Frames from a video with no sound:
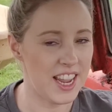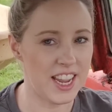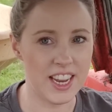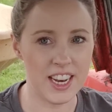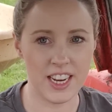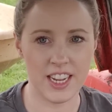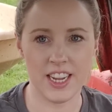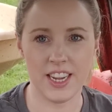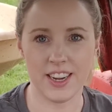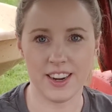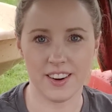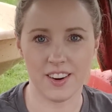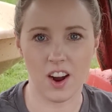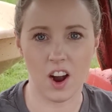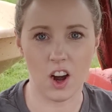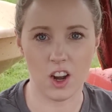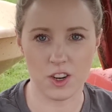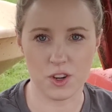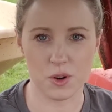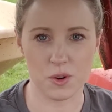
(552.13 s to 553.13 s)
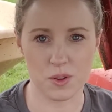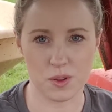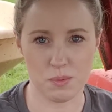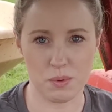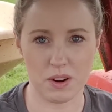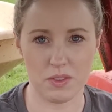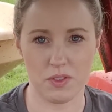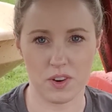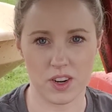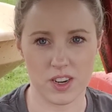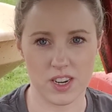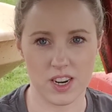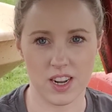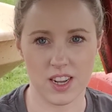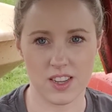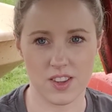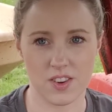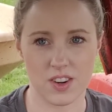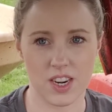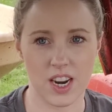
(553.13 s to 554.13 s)
in here I don't spread
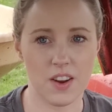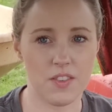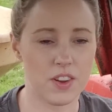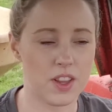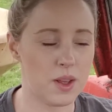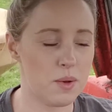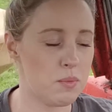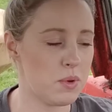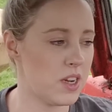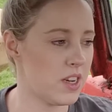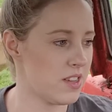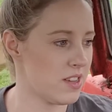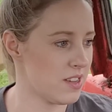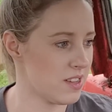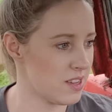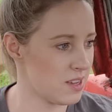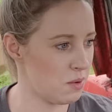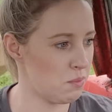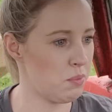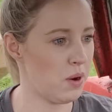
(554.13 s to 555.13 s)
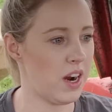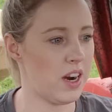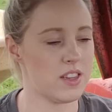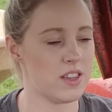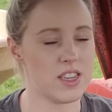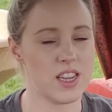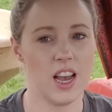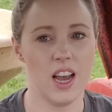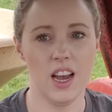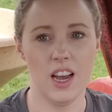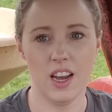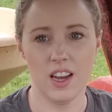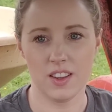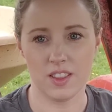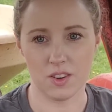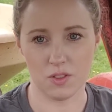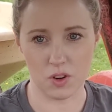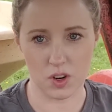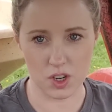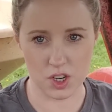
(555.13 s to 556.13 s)
fertiliser and everything, because in some parts
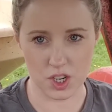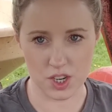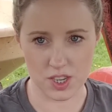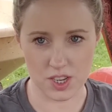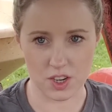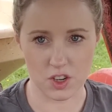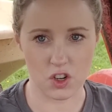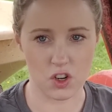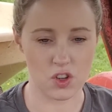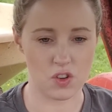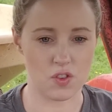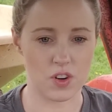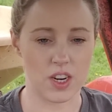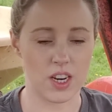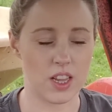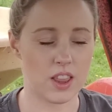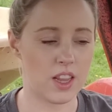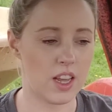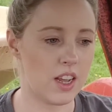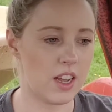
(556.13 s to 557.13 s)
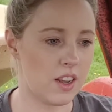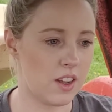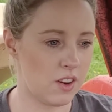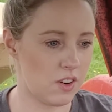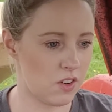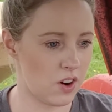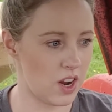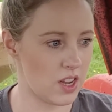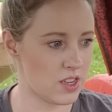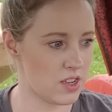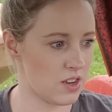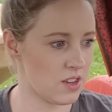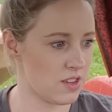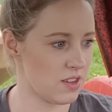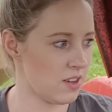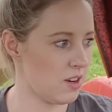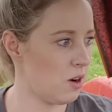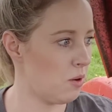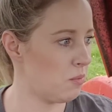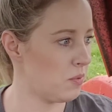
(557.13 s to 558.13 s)
the rushes are just really thick, grass
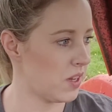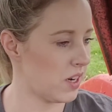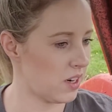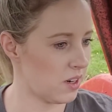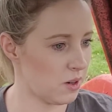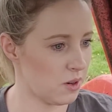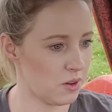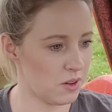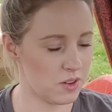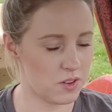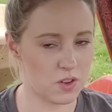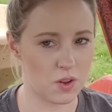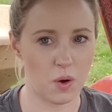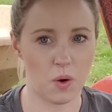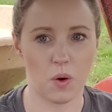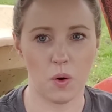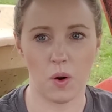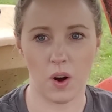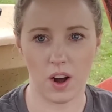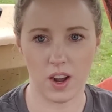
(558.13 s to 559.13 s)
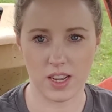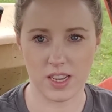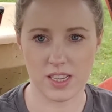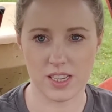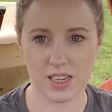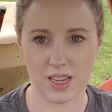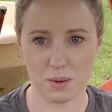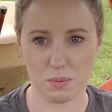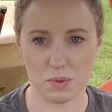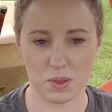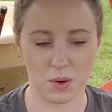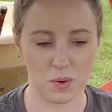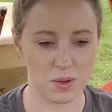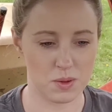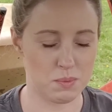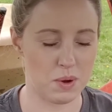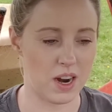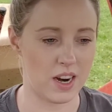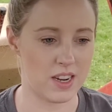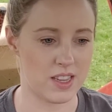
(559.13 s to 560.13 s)
doesn't come there, so I skip
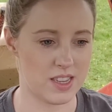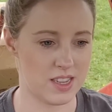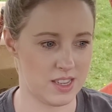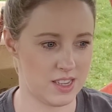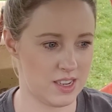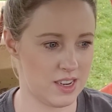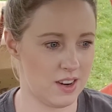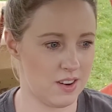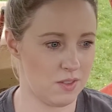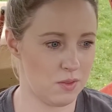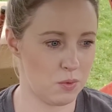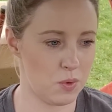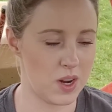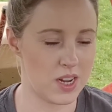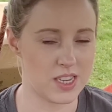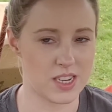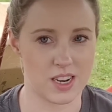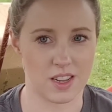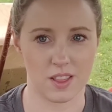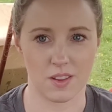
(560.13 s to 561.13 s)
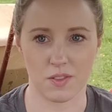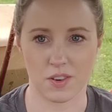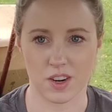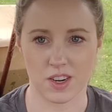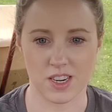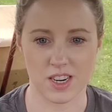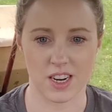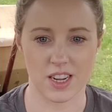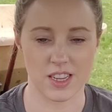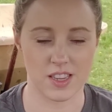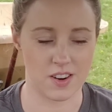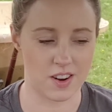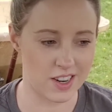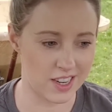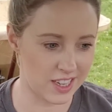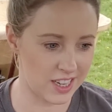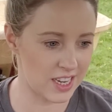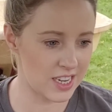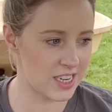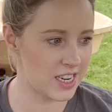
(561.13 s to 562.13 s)
those parts instead of wasting the fertiliser
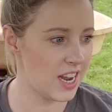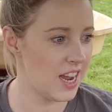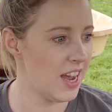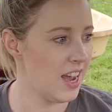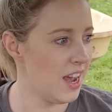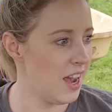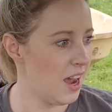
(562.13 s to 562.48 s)
in it.